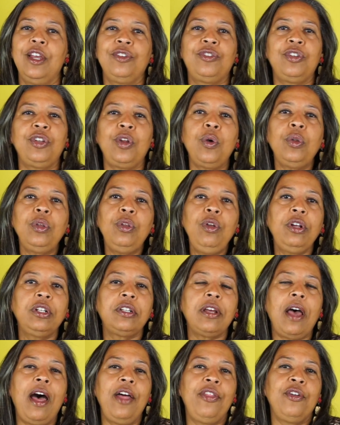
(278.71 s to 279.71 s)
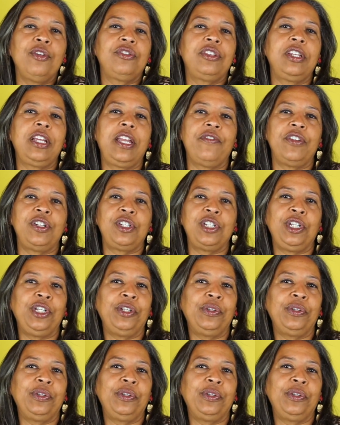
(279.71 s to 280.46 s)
So don't look to others to give it to